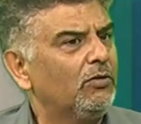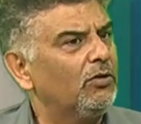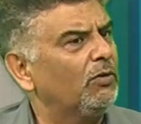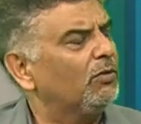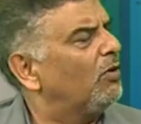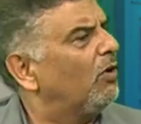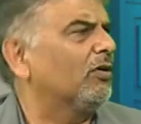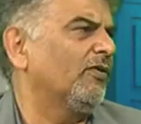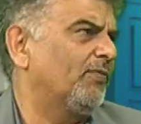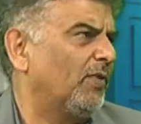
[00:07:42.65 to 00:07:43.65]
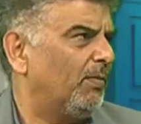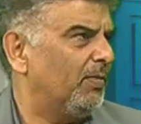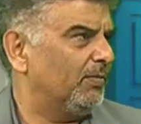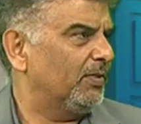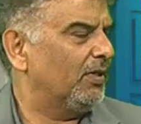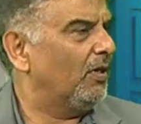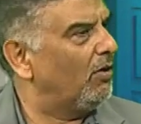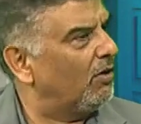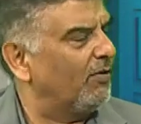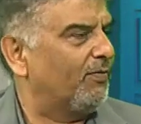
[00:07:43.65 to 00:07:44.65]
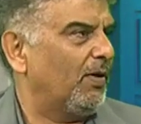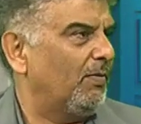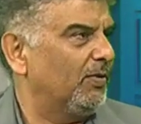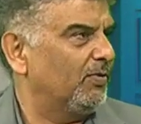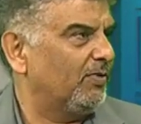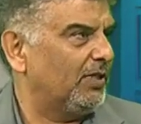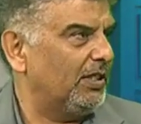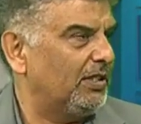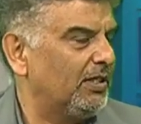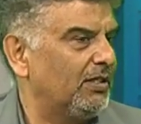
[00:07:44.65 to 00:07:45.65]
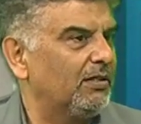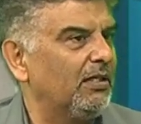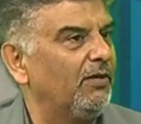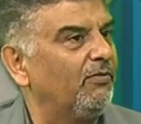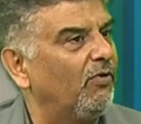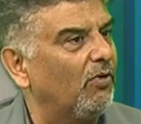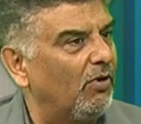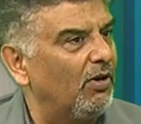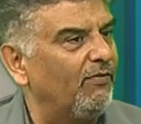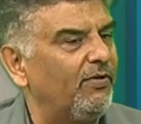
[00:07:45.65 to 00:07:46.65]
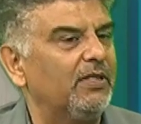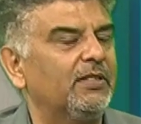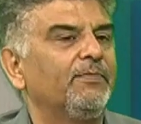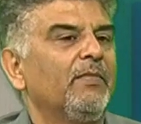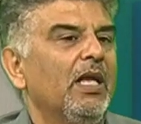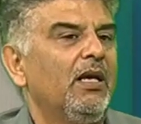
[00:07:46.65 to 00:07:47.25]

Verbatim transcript: So there was a lot of problems, a exactly. lot of problems for teachers and for all of us